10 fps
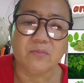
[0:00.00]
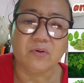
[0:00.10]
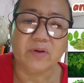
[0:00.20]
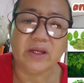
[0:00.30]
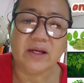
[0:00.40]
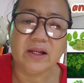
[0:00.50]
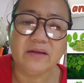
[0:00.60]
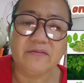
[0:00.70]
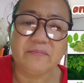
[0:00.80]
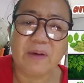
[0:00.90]
Moringa
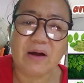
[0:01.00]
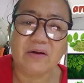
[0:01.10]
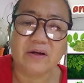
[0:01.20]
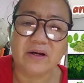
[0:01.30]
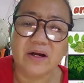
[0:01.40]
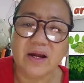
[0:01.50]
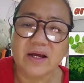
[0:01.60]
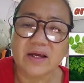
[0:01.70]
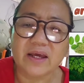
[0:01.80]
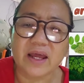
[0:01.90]
leaf powder
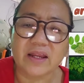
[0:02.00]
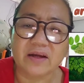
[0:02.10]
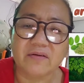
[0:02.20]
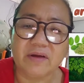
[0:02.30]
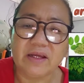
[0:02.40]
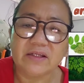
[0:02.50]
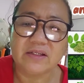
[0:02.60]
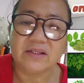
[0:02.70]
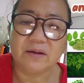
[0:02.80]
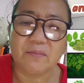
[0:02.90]
can
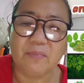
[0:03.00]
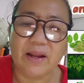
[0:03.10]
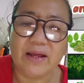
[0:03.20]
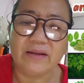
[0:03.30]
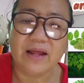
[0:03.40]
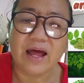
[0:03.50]
increase blood